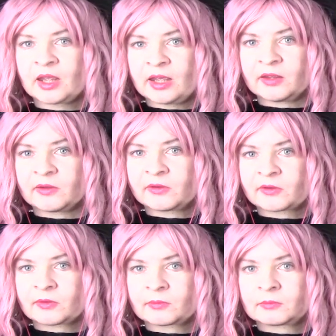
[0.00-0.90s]

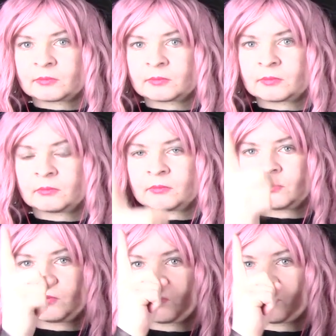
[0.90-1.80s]
is
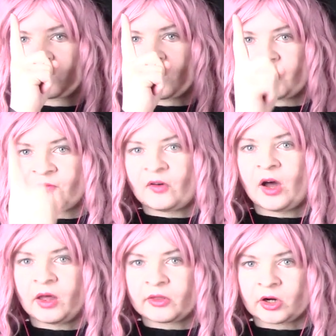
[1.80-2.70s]
the
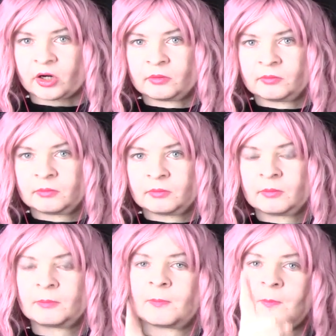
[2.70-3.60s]
father
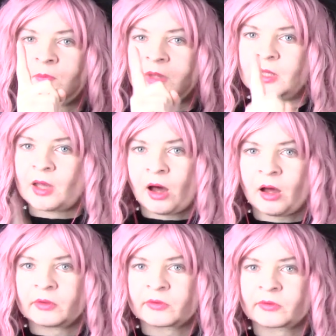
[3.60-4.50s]

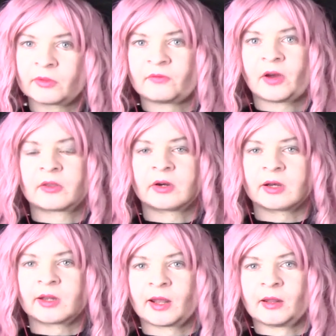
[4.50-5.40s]
because the father
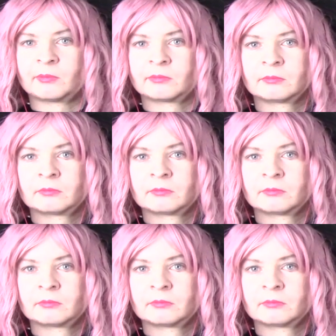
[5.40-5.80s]
didn't kill him.